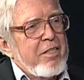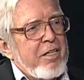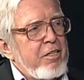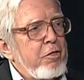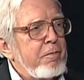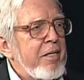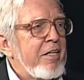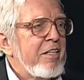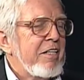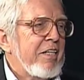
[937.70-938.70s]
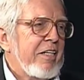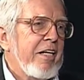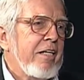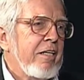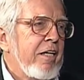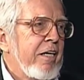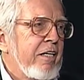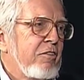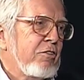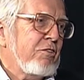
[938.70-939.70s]
and humanity and not
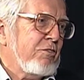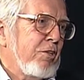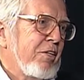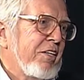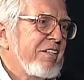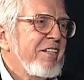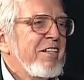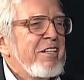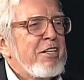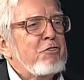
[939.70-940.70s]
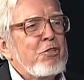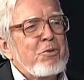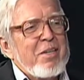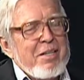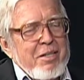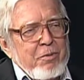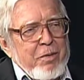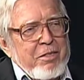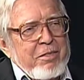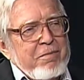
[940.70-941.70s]
lying is a strong issue
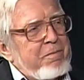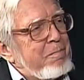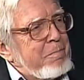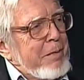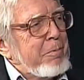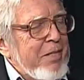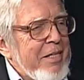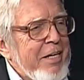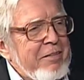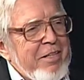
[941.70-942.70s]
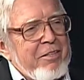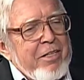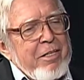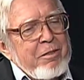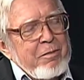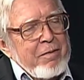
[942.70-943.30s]
with people in that area.